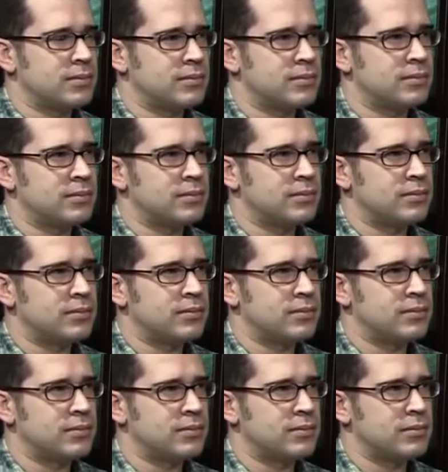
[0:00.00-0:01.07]

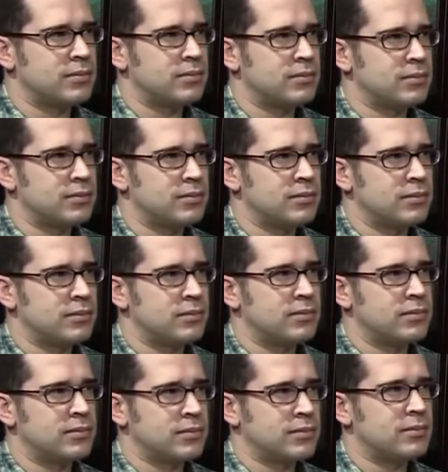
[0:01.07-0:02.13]

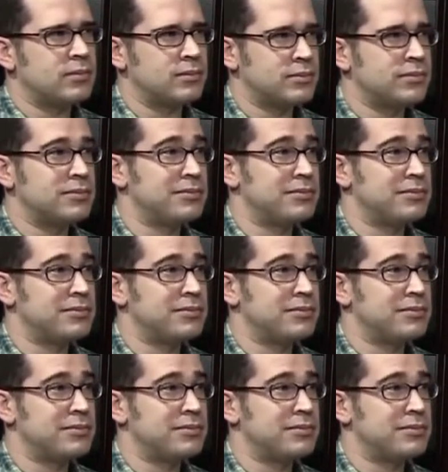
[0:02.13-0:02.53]
This person isn't speaking.